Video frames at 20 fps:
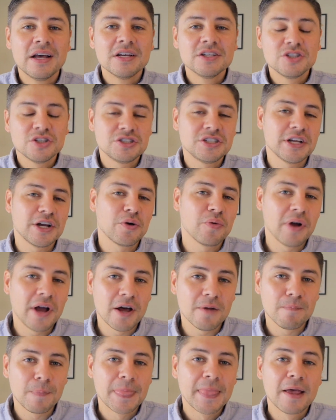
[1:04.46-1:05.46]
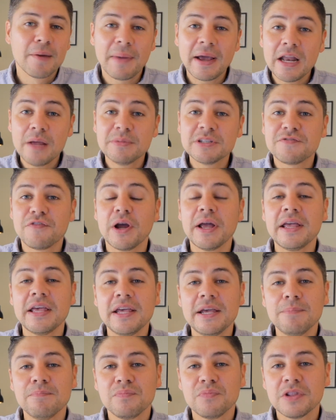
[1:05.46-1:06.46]
so stick around. My name is
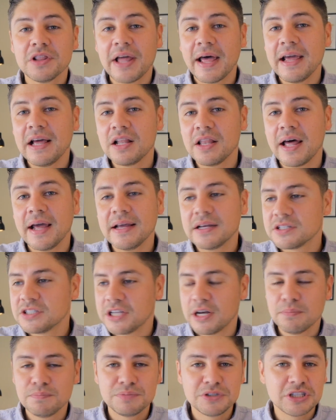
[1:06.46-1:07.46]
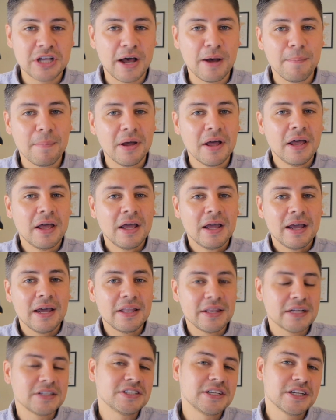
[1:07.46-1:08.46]
Frankie. Like, like, sub, sub,
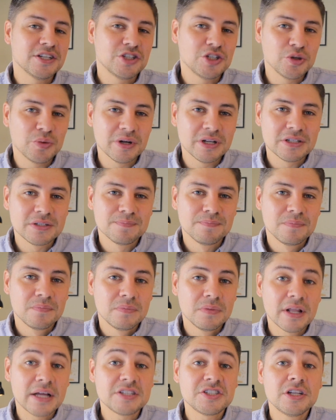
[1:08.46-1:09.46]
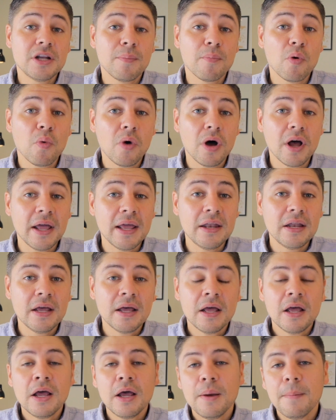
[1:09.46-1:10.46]
and let's get to it. Lesson number one,
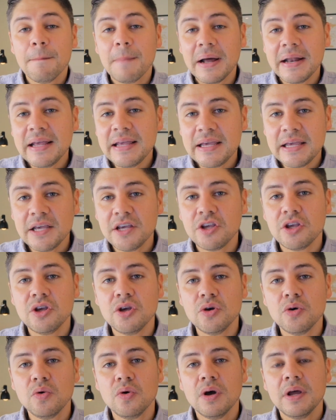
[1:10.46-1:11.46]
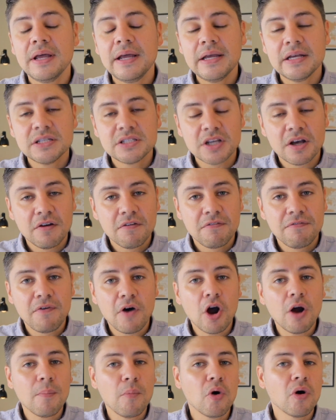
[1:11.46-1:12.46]
Money E Q is
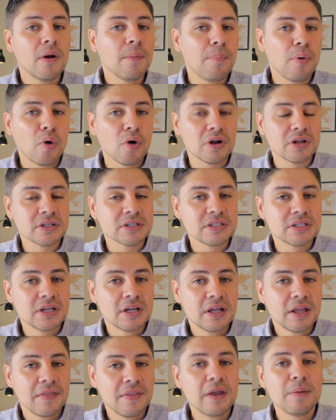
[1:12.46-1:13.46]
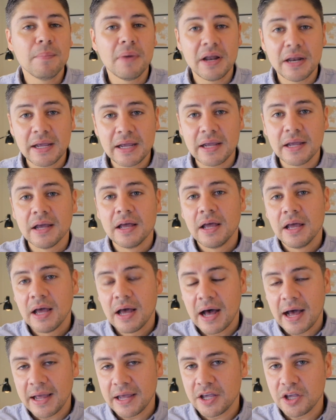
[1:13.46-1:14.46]
far more important than Money
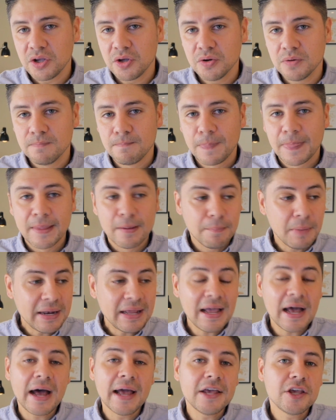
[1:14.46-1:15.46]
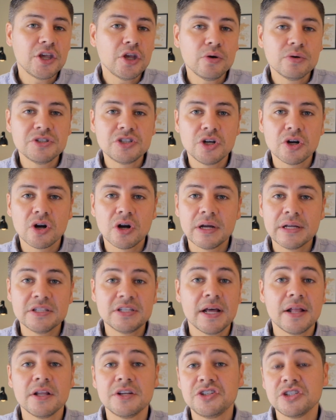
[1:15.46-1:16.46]
I Q. Money I Q is your
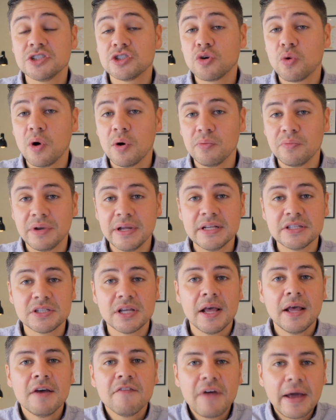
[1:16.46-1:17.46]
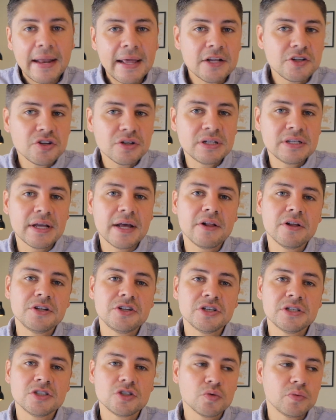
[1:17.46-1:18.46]
intelligence quotient. It's financial
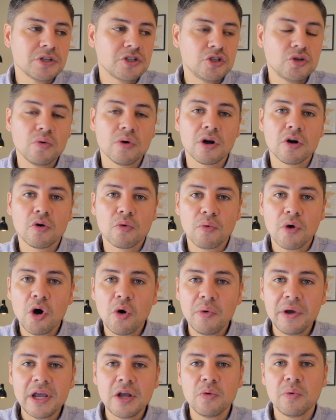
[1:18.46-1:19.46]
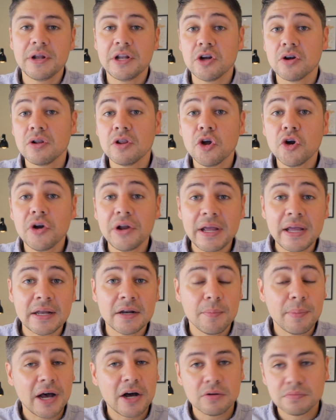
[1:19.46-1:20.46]
intelligence which you are growing when you're learning
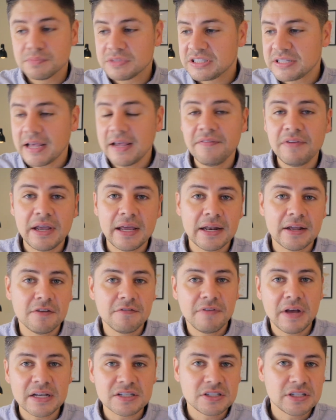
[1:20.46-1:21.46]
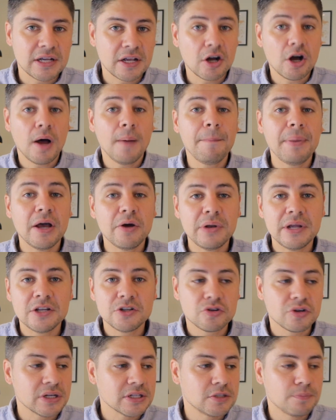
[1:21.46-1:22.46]
about saving, investing, compound
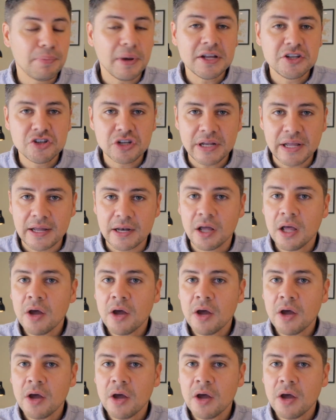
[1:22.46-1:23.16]
interest, budgeting,